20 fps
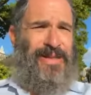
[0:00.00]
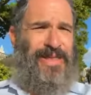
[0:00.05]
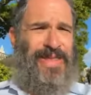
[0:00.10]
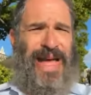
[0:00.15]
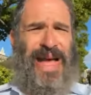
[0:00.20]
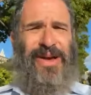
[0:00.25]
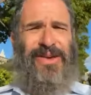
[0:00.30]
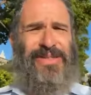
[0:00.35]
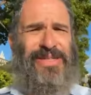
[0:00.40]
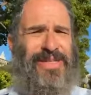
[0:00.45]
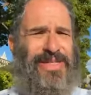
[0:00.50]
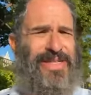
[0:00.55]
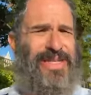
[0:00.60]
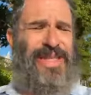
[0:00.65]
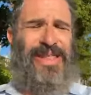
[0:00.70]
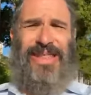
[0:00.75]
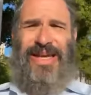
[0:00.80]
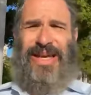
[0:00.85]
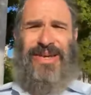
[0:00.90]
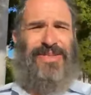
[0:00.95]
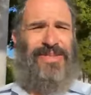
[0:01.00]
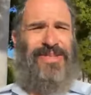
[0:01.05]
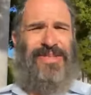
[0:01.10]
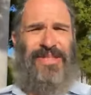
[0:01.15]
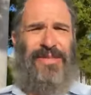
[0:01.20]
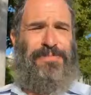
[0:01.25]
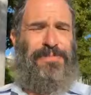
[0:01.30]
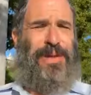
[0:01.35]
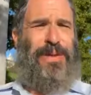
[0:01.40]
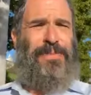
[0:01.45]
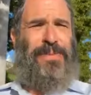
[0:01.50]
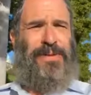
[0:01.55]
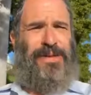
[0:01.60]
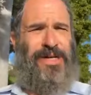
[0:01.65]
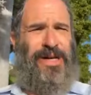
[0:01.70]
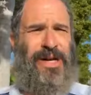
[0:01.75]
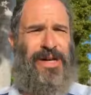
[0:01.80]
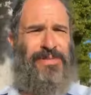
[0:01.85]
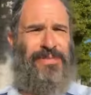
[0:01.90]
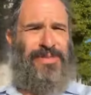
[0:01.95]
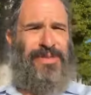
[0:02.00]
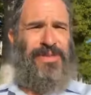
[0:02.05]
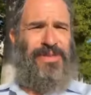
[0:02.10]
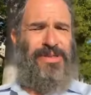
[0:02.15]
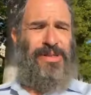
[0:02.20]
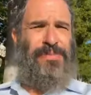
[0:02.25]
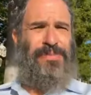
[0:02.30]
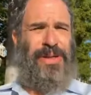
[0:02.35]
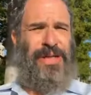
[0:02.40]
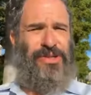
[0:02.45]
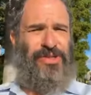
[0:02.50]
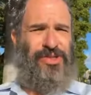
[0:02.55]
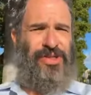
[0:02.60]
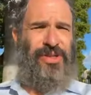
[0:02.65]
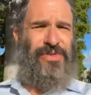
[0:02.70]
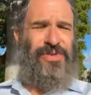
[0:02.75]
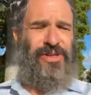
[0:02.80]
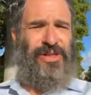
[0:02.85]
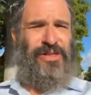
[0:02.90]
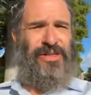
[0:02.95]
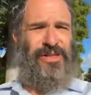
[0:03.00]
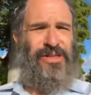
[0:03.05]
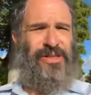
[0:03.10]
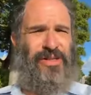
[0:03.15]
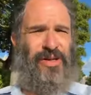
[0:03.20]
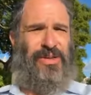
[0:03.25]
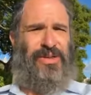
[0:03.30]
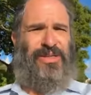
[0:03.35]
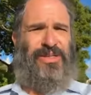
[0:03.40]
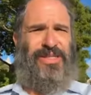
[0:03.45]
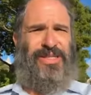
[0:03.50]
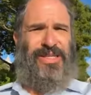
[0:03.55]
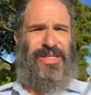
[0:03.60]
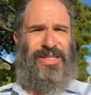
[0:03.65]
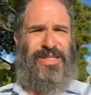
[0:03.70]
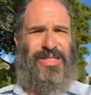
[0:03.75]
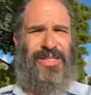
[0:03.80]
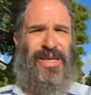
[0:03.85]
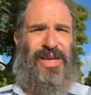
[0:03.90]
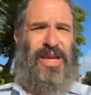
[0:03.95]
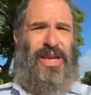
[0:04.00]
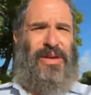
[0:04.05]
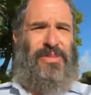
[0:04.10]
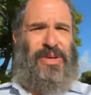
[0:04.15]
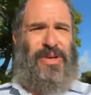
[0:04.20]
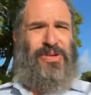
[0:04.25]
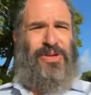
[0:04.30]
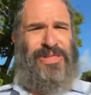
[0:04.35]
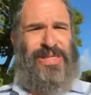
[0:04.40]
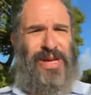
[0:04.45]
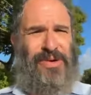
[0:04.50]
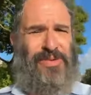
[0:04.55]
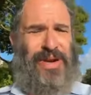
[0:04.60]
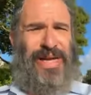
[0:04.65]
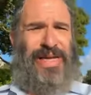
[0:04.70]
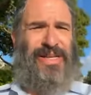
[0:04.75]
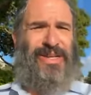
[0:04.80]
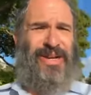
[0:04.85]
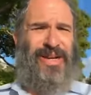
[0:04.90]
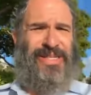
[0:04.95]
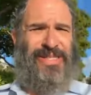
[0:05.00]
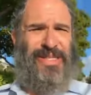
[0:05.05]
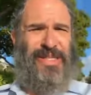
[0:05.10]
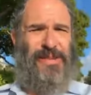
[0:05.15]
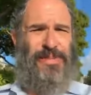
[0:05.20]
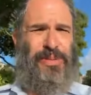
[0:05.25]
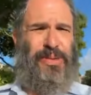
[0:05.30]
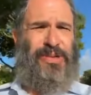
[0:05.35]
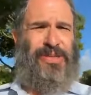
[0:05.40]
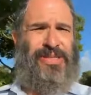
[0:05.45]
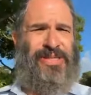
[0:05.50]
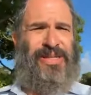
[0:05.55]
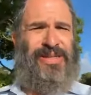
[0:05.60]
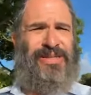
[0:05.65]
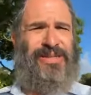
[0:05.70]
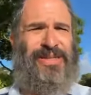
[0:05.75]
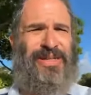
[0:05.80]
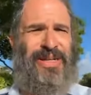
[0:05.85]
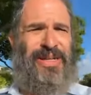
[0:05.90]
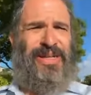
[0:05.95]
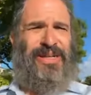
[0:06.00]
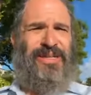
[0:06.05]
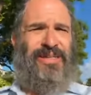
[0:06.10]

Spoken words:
thousands and thousands of people come to pay Shiva condolences because they recognize this person